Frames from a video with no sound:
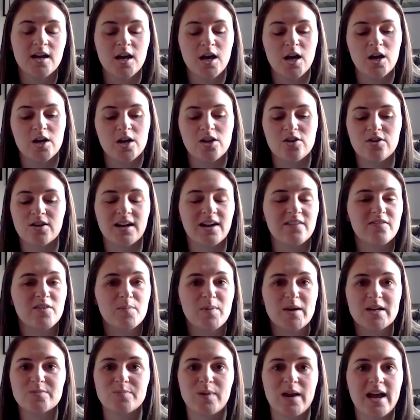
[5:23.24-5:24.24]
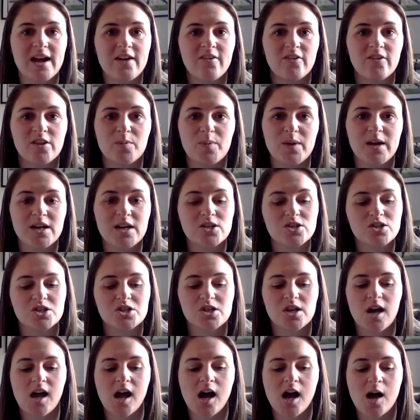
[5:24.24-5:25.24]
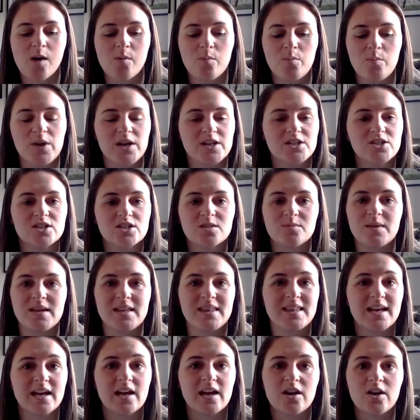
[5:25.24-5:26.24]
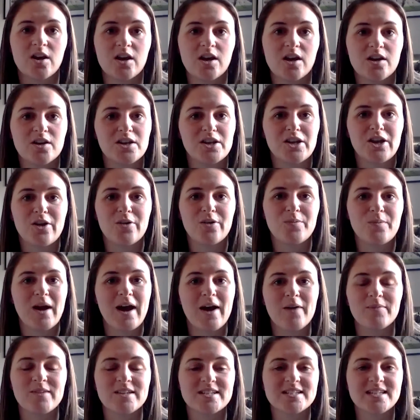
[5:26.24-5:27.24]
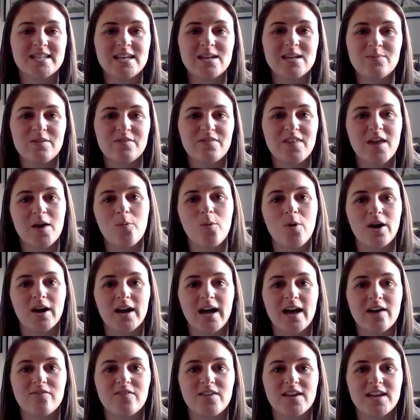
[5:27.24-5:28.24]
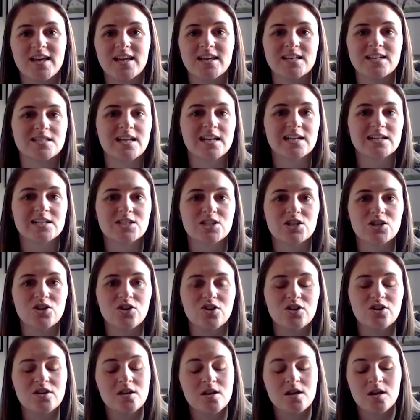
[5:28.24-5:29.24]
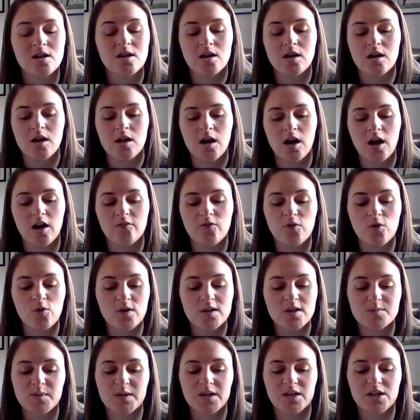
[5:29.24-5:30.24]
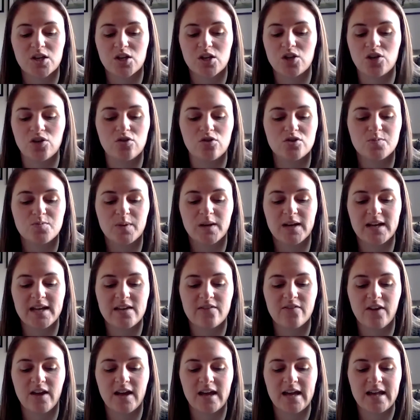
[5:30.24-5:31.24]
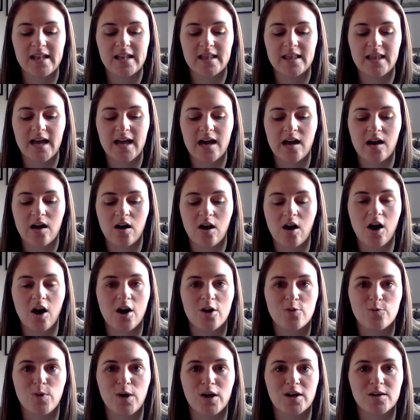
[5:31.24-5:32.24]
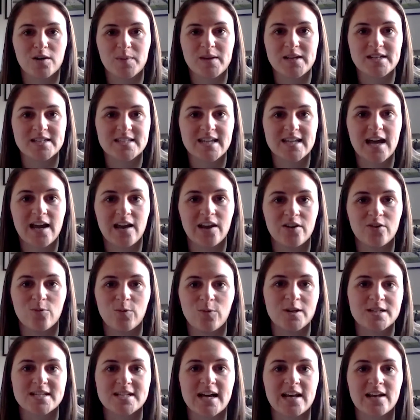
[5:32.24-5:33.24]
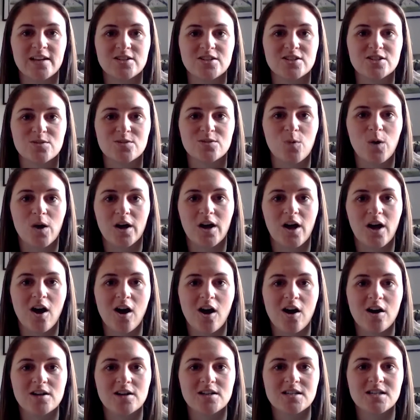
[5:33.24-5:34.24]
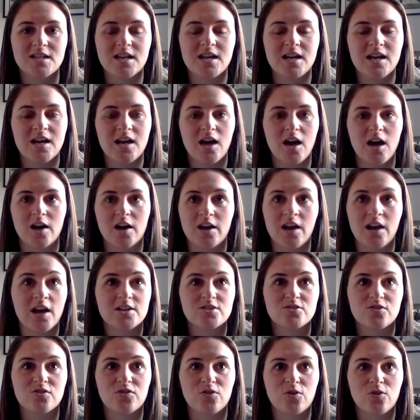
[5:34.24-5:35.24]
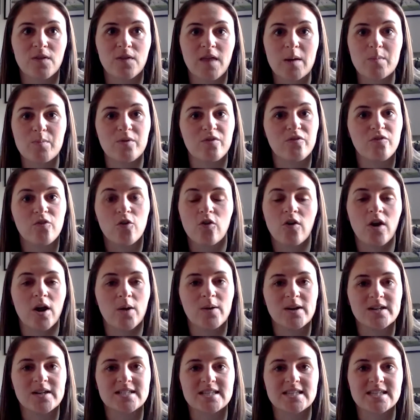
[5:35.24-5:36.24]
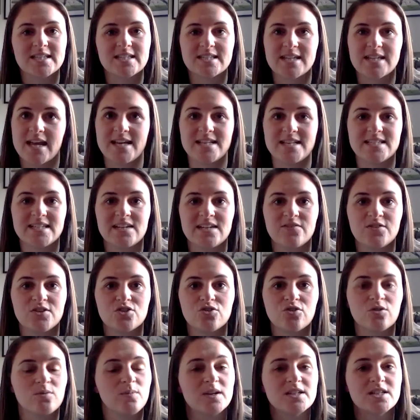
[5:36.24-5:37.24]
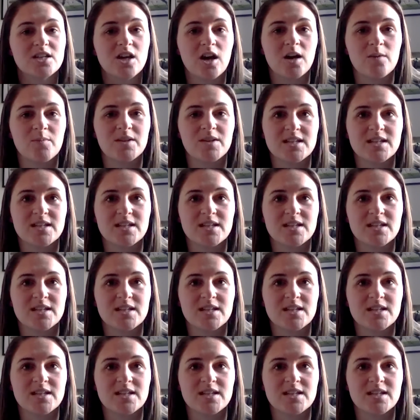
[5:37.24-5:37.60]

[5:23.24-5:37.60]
You can have the best player on the pitch, but it doesn't mean they're going to, help the team if their work ethic is next to none. I've always been a huge believer in that hard work beats talent when talent doesn't work hard. I'd like to have thought that before I went to the States, and even during my time in the